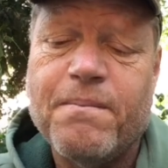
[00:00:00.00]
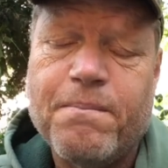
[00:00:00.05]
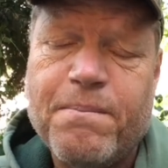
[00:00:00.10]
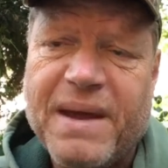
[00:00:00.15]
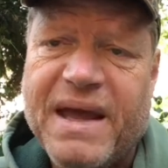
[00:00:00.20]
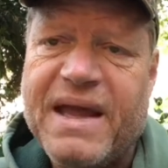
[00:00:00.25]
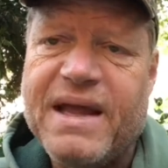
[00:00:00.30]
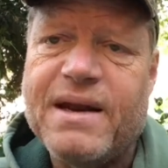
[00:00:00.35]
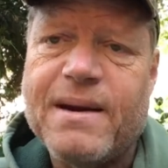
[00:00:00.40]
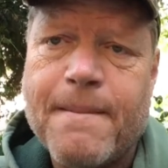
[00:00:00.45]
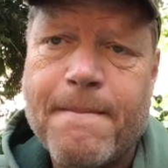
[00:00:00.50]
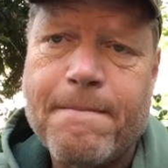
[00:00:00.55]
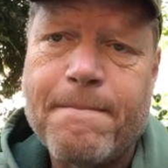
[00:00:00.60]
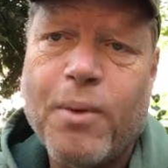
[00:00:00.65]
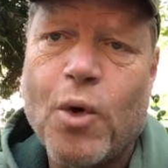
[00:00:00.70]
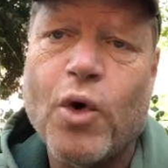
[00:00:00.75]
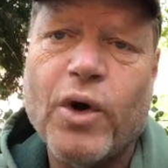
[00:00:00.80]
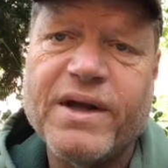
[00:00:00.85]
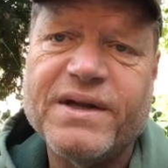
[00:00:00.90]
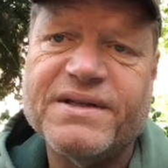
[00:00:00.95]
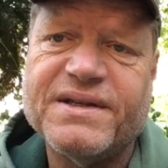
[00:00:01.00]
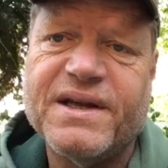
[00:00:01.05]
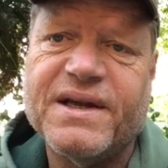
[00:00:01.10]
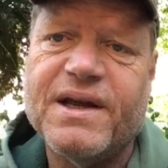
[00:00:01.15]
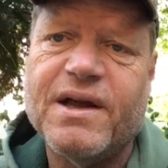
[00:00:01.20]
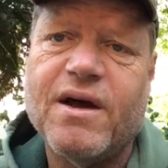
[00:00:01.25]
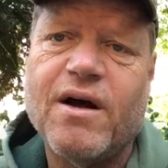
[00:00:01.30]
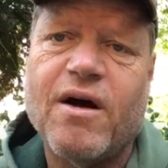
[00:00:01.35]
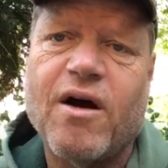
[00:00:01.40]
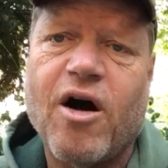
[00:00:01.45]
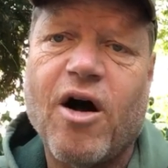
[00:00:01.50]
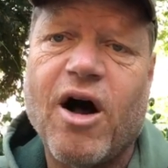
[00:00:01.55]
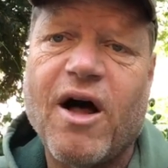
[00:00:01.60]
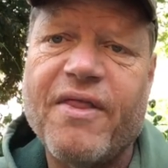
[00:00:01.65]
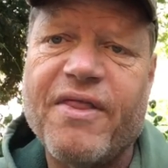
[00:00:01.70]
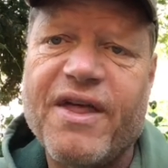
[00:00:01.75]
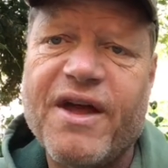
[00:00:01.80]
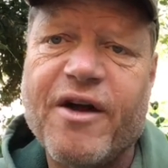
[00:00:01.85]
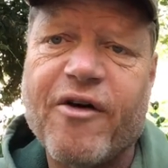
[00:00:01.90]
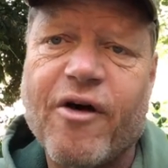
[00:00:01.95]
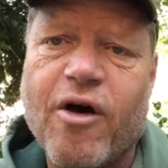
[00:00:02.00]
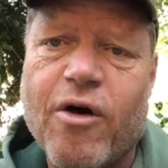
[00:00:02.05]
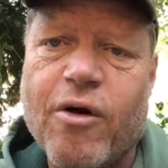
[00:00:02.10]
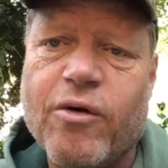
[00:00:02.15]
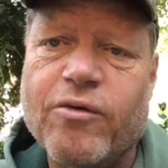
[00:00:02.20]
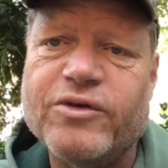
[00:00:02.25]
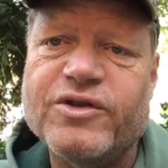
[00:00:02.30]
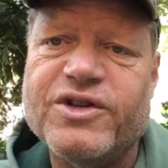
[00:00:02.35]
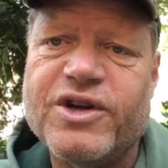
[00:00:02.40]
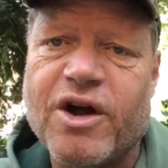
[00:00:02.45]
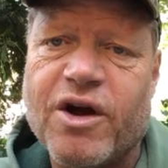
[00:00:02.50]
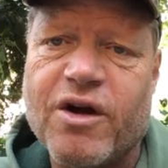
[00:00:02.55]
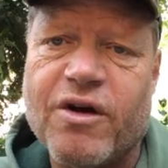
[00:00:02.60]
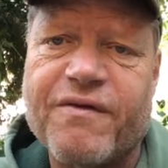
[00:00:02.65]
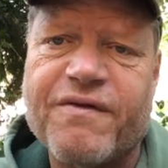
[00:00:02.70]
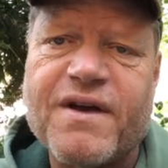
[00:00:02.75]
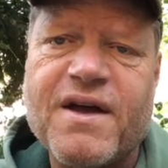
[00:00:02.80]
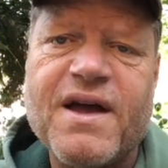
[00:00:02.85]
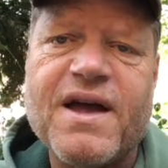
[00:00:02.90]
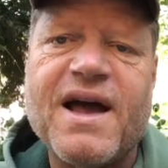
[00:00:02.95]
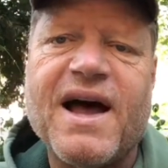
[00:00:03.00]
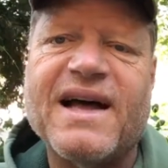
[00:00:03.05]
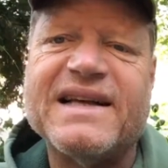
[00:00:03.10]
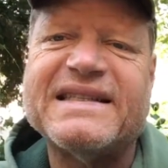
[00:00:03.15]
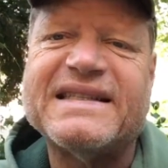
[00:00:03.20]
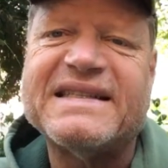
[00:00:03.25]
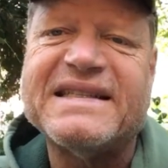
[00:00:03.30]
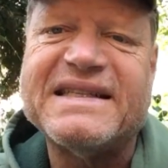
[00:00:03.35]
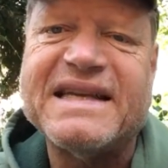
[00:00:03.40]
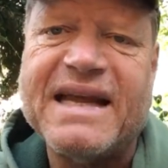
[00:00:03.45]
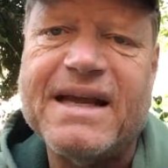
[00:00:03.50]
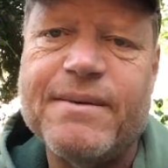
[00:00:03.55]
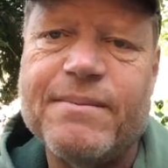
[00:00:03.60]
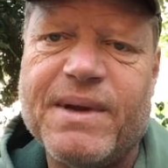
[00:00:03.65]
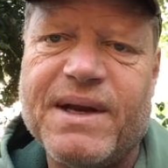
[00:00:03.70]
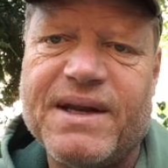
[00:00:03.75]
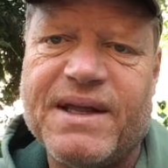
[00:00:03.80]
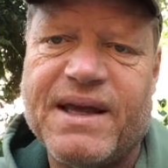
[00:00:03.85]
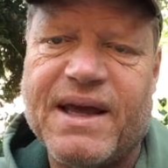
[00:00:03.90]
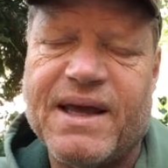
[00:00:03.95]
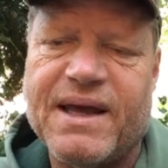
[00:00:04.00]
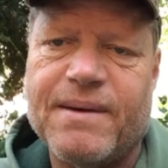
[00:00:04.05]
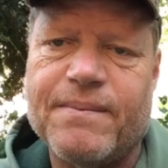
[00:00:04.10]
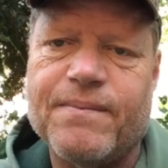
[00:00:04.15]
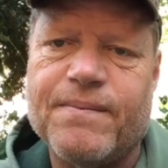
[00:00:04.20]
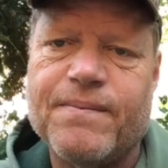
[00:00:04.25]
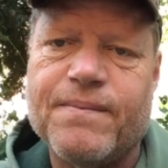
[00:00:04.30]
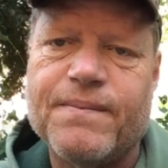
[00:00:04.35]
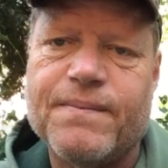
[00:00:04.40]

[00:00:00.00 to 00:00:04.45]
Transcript: Beat Boise on their own turf, a statement game.